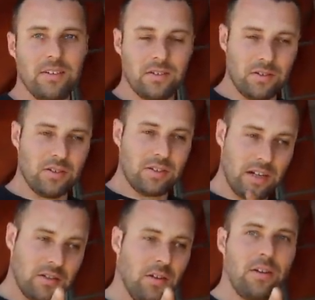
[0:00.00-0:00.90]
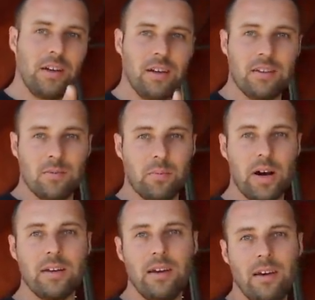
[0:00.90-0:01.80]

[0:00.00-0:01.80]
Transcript: As soon as you start turning mm. it, it's a brake.